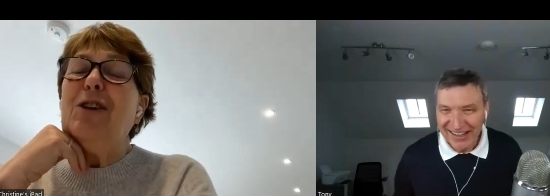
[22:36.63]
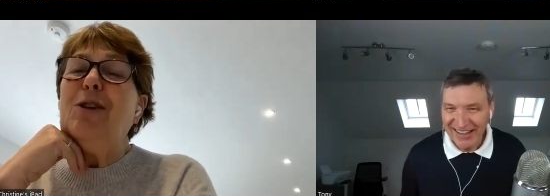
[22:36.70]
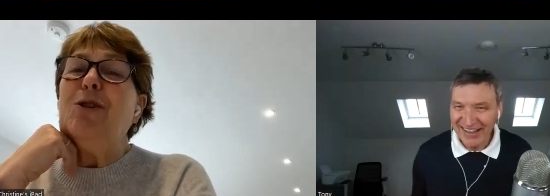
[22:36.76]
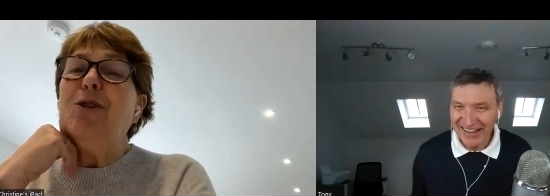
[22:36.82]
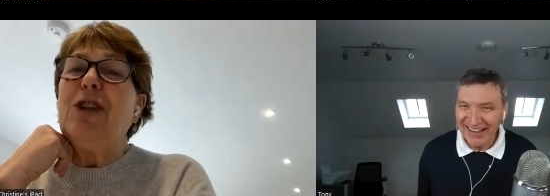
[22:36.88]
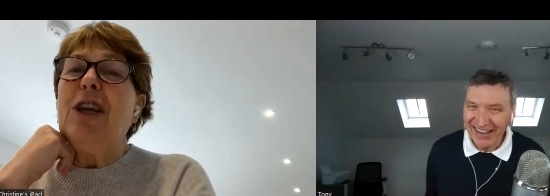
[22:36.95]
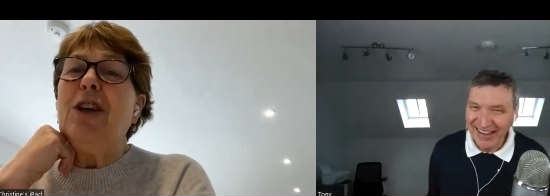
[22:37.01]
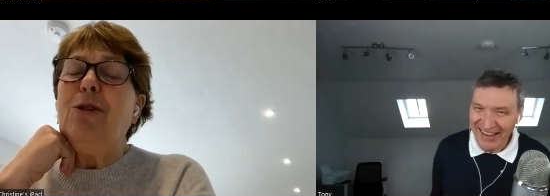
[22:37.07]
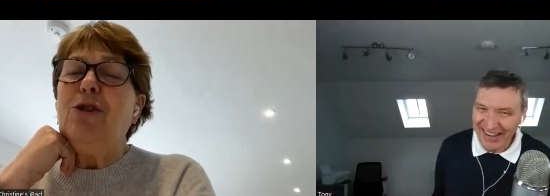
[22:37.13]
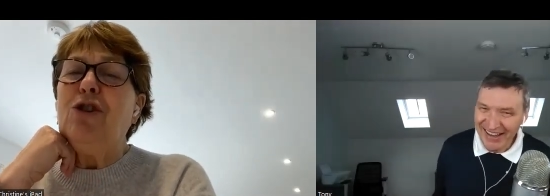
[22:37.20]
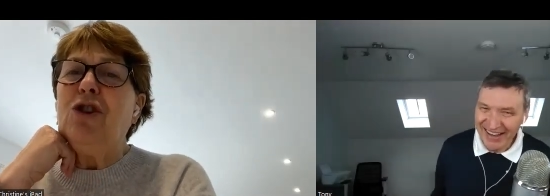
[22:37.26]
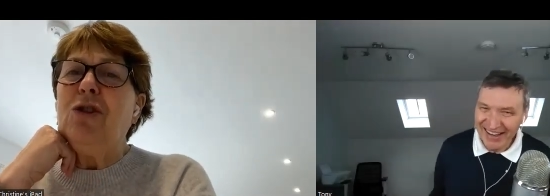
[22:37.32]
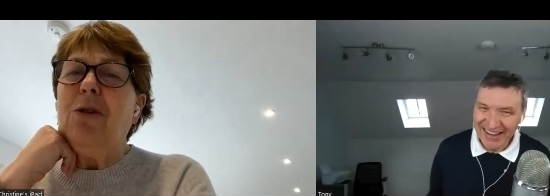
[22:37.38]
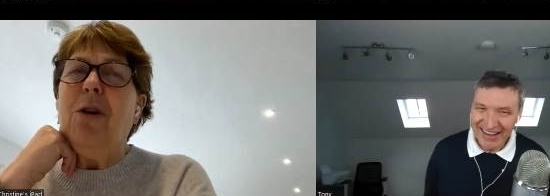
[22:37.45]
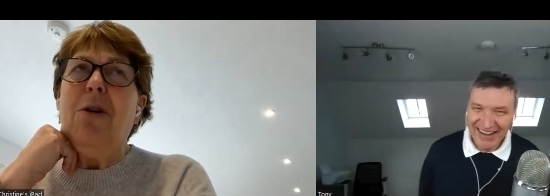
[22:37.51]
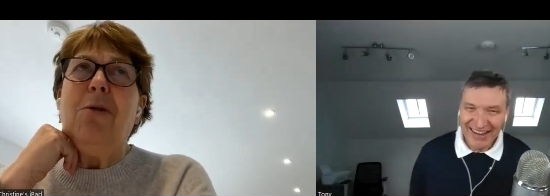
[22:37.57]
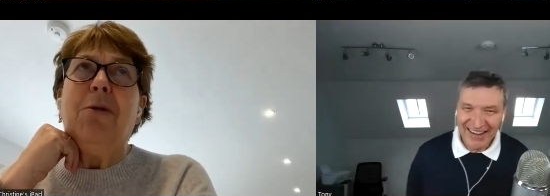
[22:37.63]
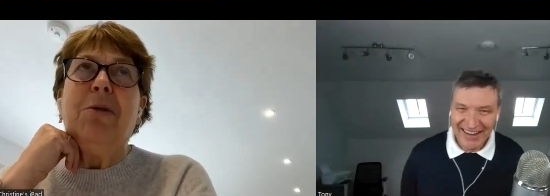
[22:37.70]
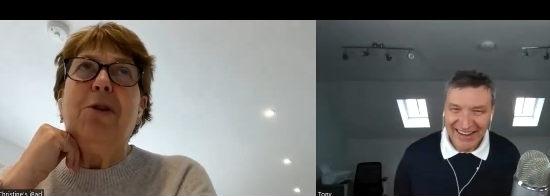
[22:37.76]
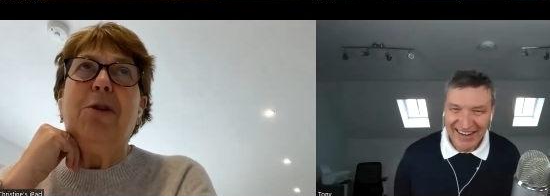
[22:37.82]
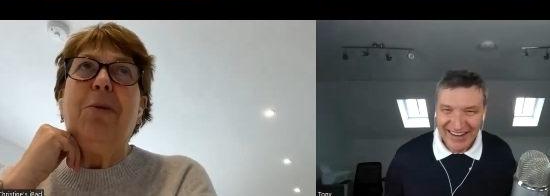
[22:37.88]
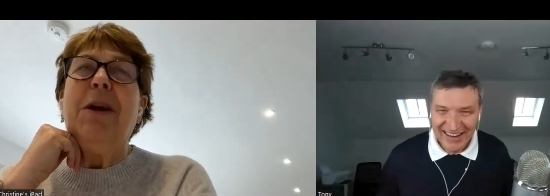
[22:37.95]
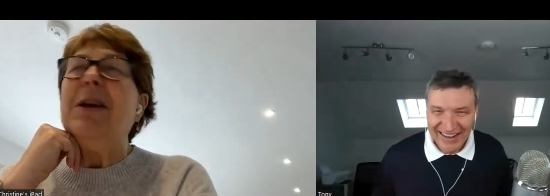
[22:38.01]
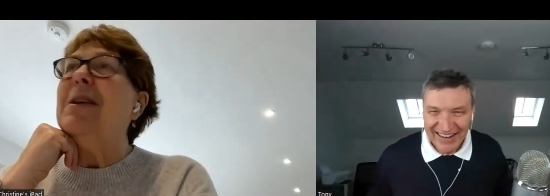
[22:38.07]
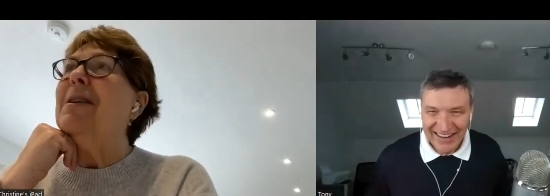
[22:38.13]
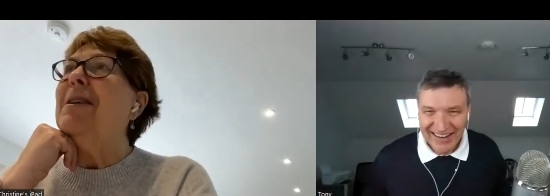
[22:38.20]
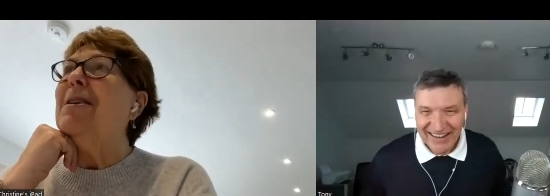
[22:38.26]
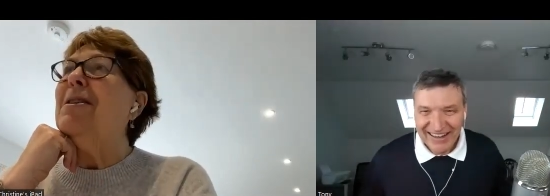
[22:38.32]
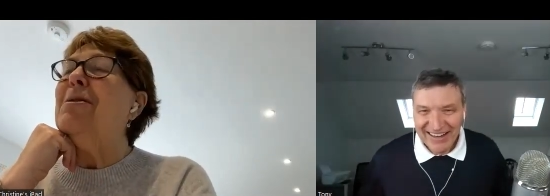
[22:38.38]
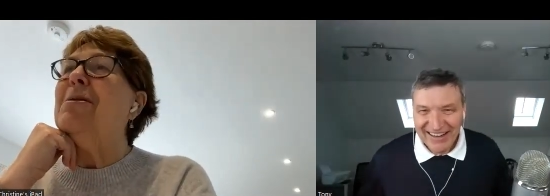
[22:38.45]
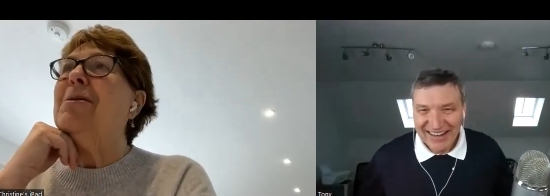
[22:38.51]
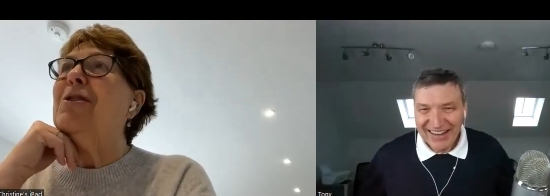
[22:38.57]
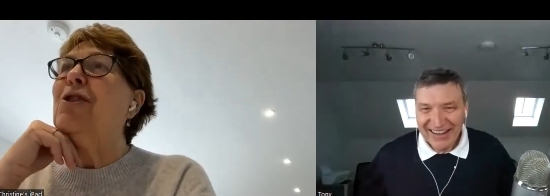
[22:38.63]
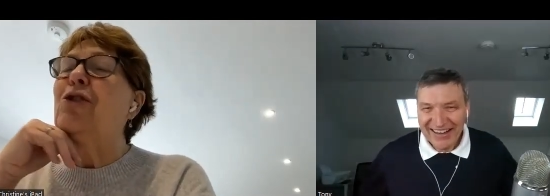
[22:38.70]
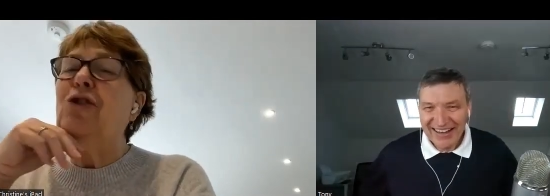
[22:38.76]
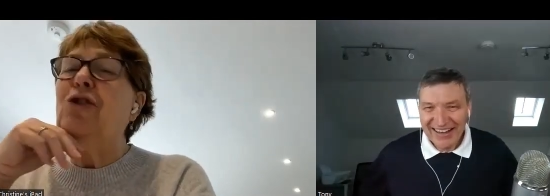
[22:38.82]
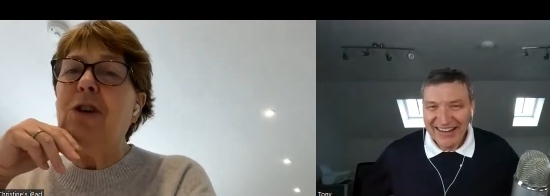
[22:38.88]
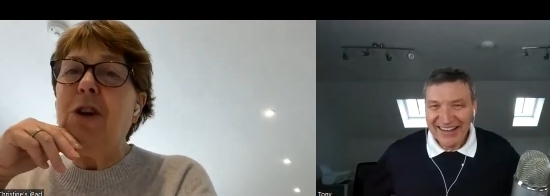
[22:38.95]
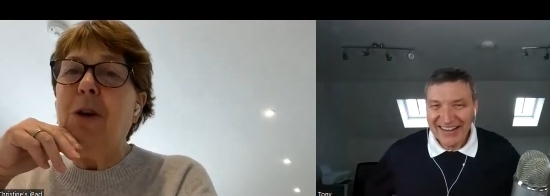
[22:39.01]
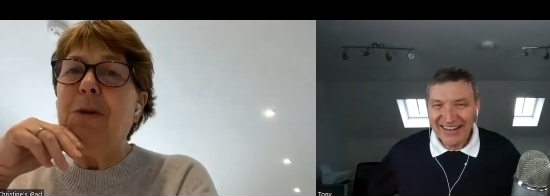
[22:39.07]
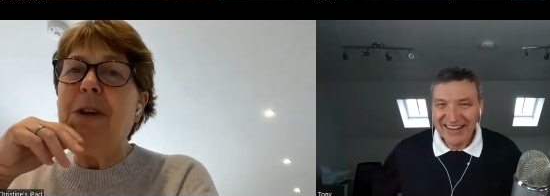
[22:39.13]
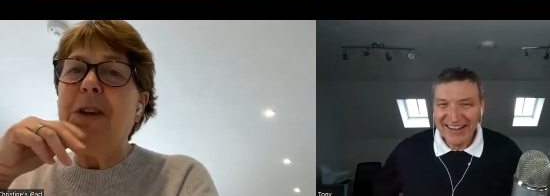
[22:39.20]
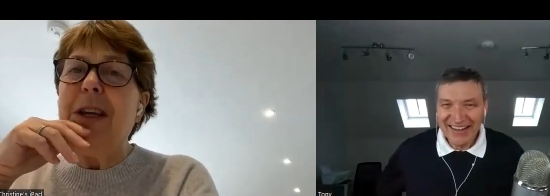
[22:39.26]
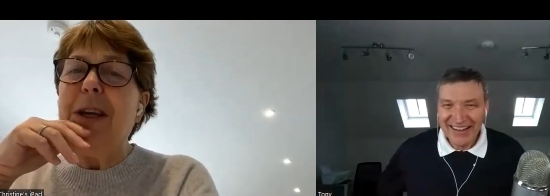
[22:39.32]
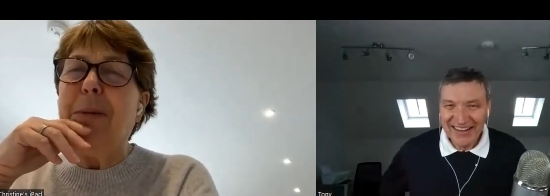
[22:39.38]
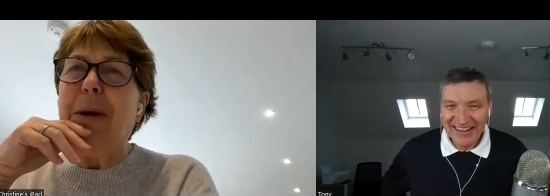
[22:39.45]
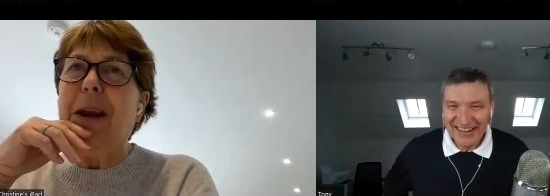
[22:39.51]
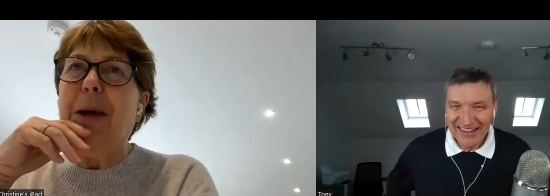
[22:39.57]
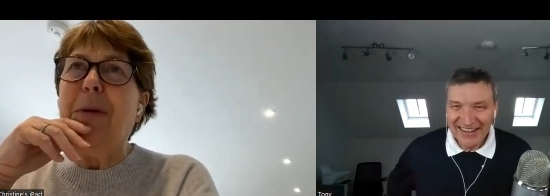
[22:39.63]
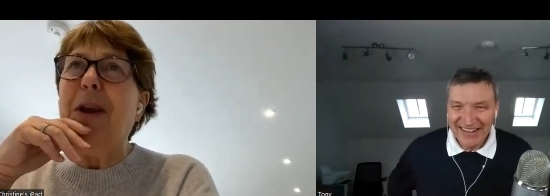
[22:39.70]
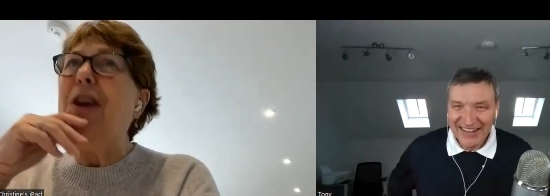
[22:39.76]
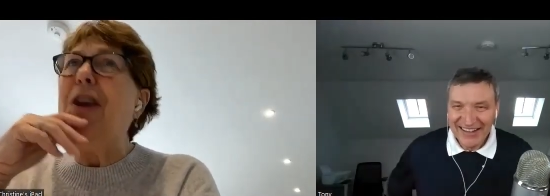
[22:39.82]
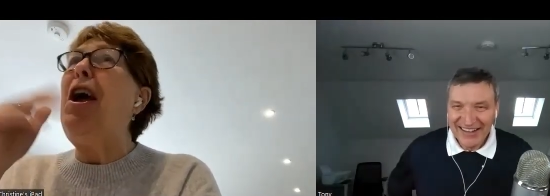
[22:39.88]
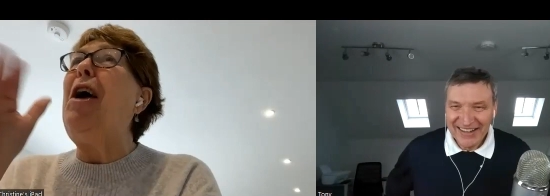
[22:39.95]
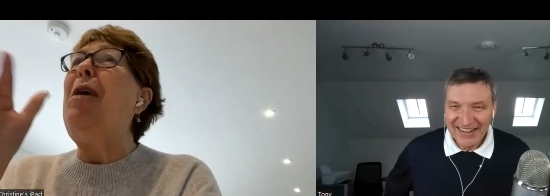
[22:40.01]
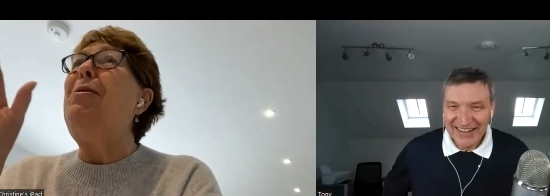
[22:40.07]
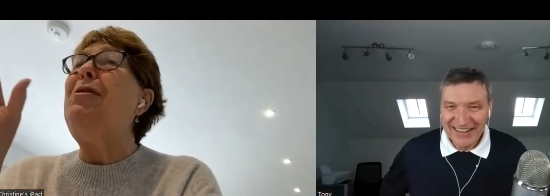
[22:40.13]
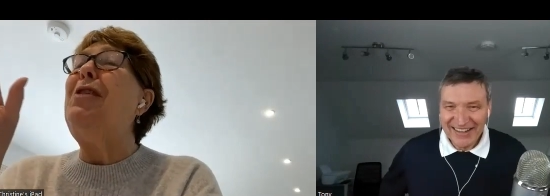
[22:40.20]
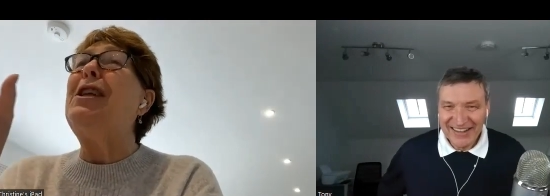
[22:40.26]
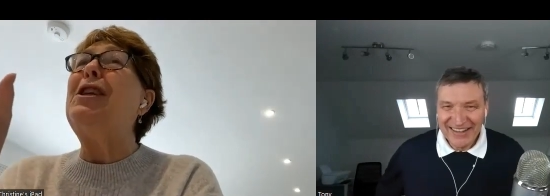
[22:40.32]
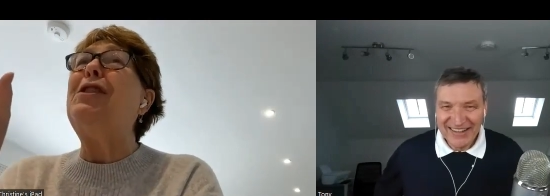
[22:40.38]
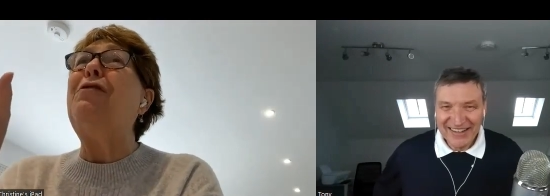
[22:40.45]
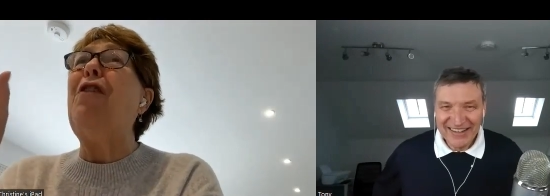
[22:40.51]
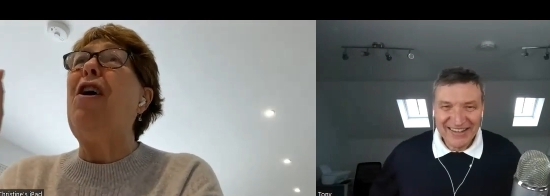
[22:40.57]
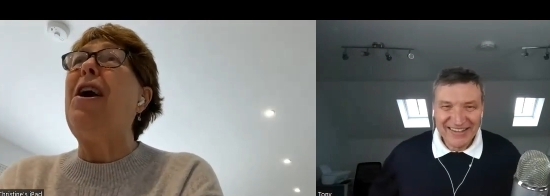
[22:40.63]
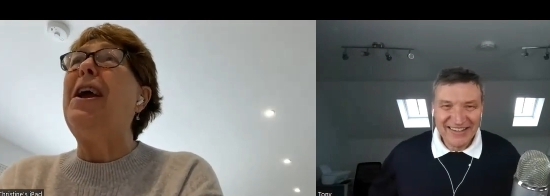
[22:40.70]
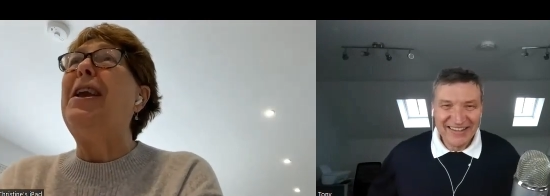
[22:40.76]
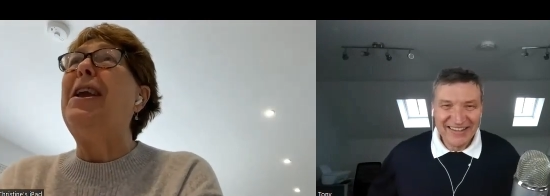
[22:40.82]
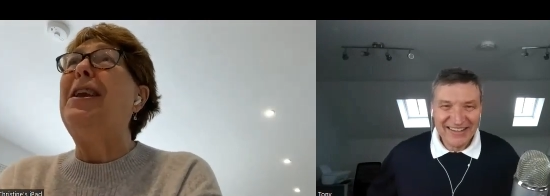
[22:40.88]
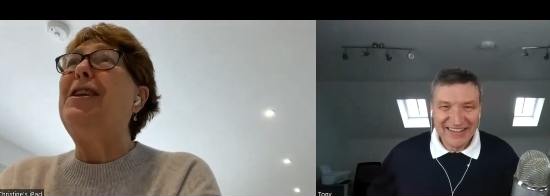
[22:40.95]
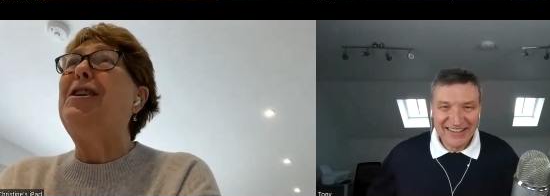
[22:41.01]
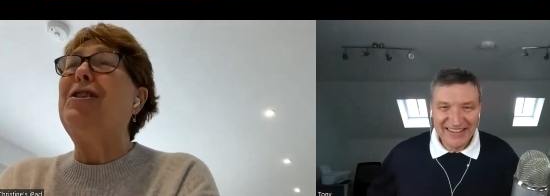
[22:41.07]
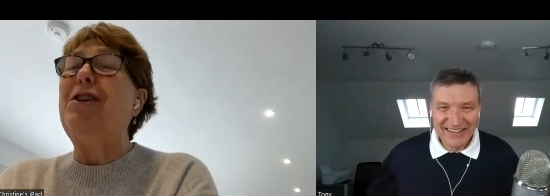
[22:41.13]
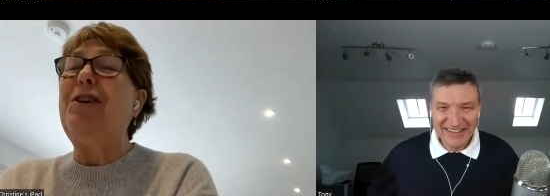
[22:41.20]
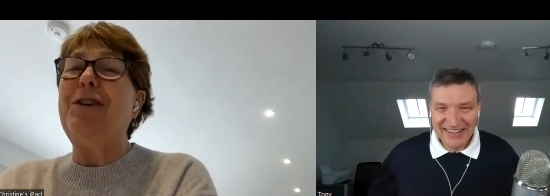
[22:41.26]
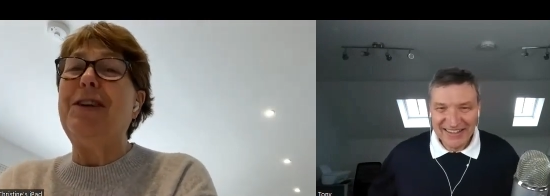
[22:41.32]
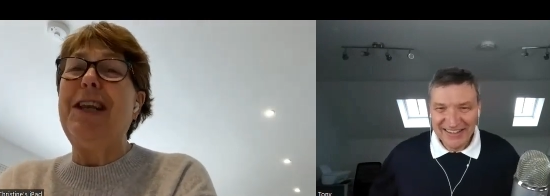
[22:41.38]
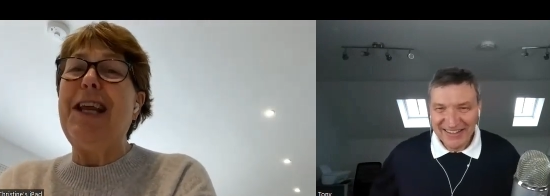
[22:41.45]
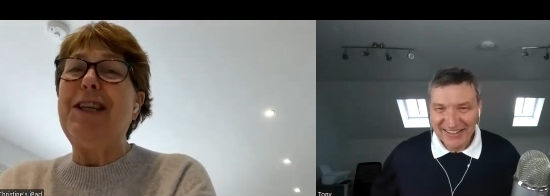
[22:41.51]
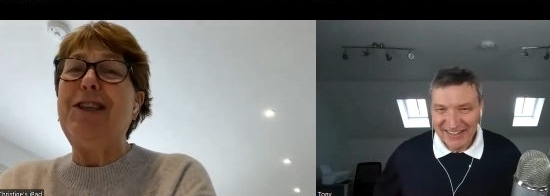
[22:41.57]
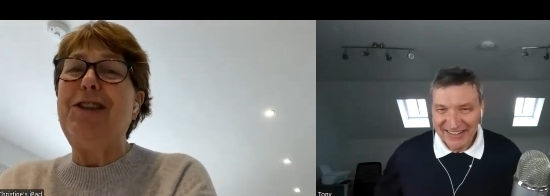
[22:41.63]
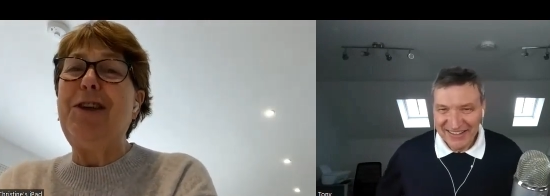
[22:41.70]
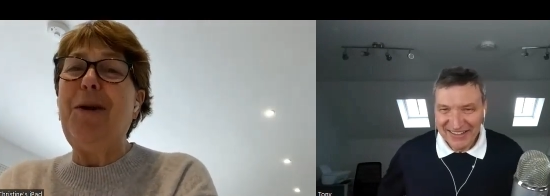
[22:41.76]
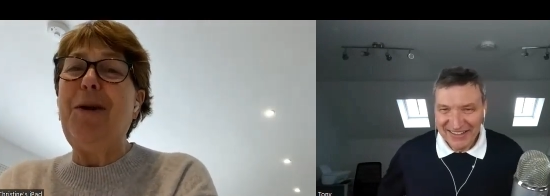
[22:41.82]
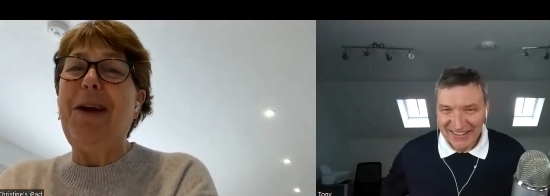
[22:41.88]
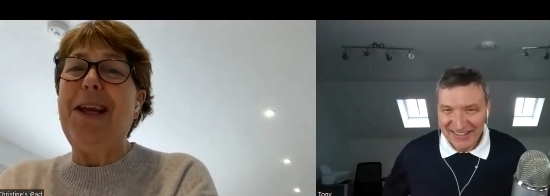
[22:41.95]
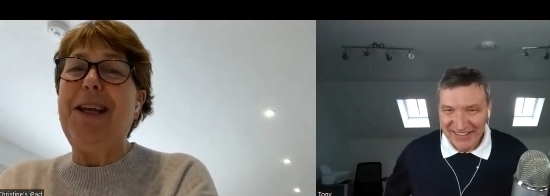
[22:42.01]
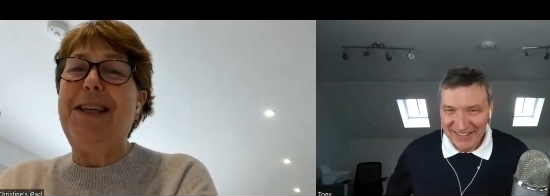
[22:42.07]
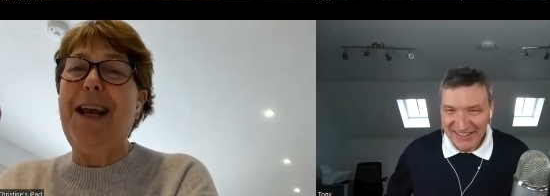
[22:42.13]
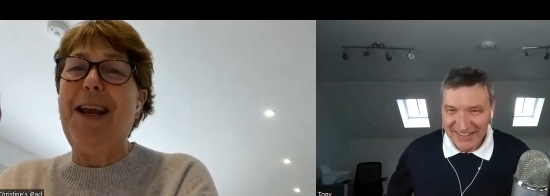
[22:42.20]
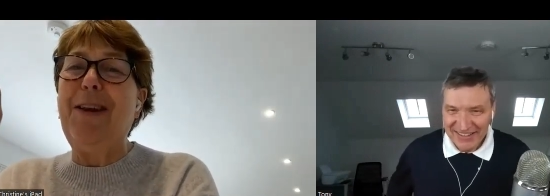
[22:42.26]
Speaker 1: You said you sure? Oh, you meant oh, you sure you don't want to think about it? I mean, no, that's fine. That's good. Let's do it.